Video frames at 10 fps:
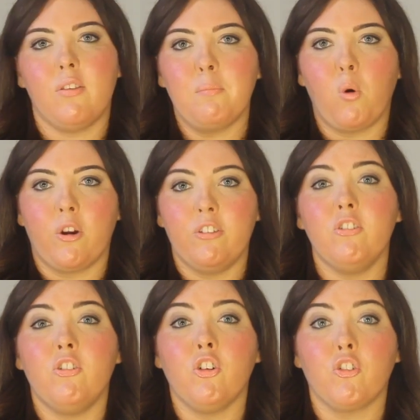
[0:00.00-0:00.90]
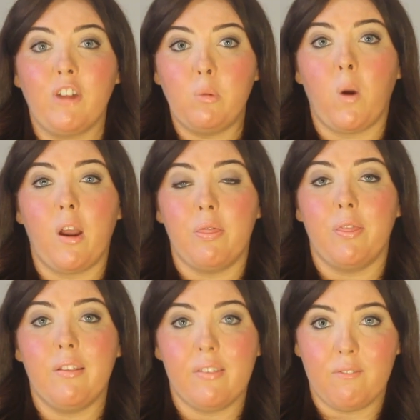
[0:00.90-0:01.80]
It is important to
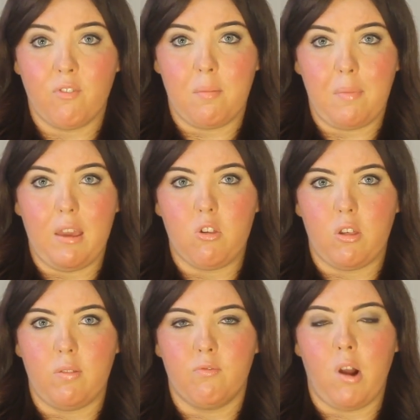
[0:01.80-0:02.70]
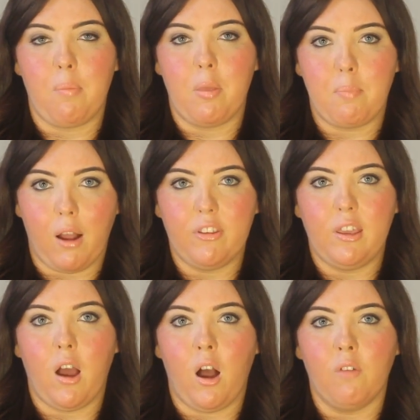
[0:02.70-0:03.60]
reword this information from
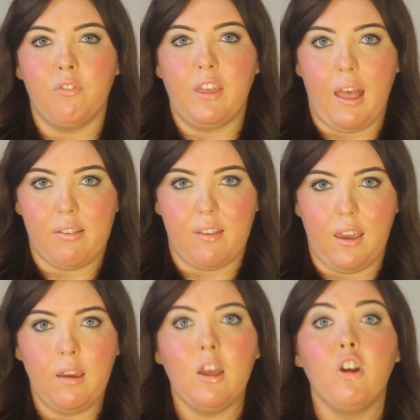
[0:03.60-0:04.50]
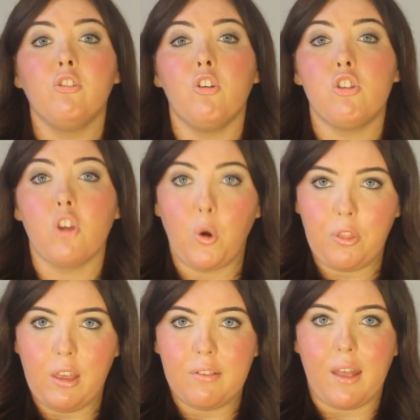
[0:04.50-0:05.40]
the body of the essay
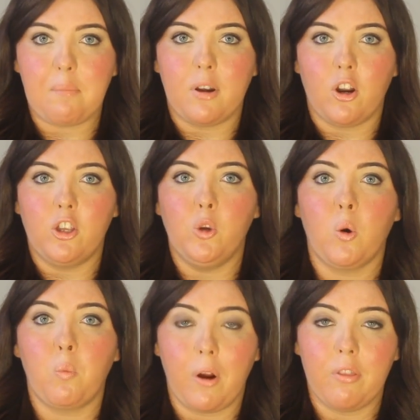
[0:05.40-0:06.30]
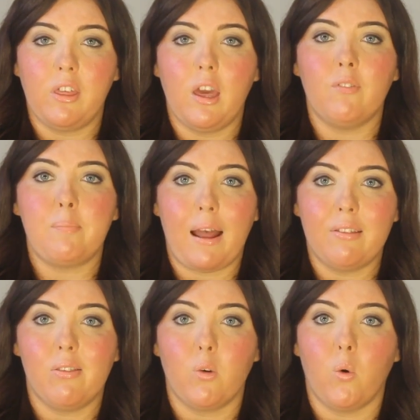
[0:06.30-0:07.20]
to show the examiner you are worthy
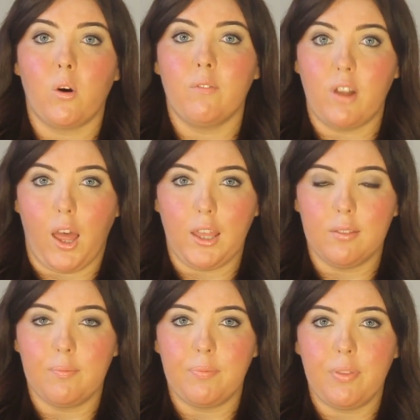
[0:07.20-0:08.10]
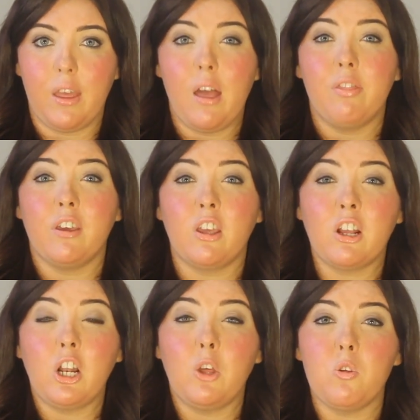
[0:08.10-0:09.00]
of a band score of 9.
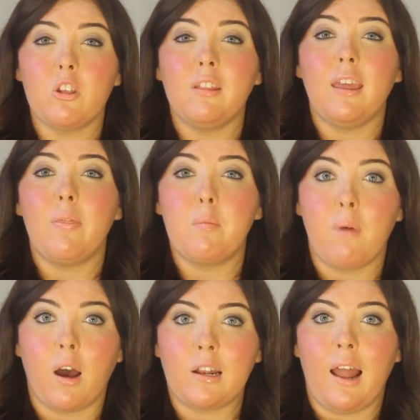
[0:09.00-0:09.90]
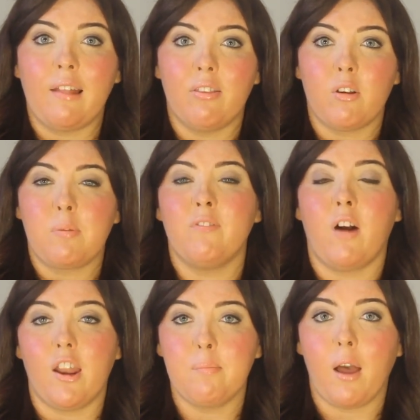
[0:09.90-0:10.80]
The conclusion in the model
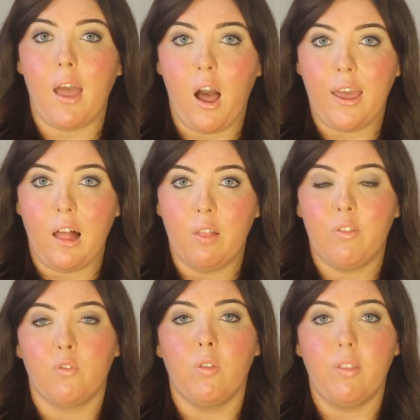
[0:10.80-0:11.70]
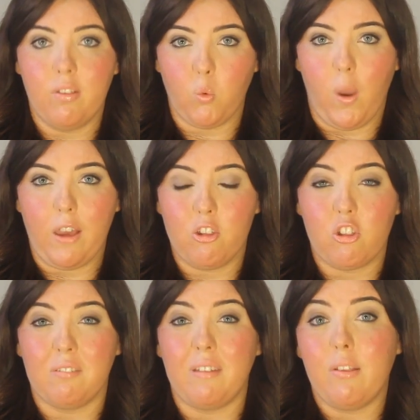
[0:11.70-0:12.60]
answer provided by IELTS for this
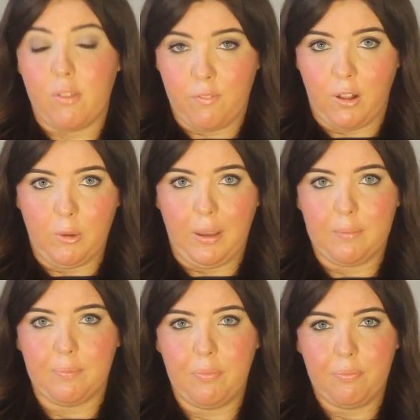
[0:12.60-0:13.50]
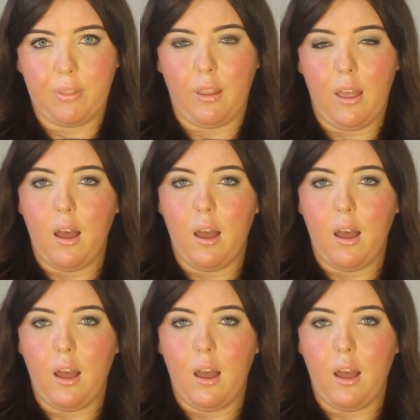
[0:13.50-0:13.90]
question is the following.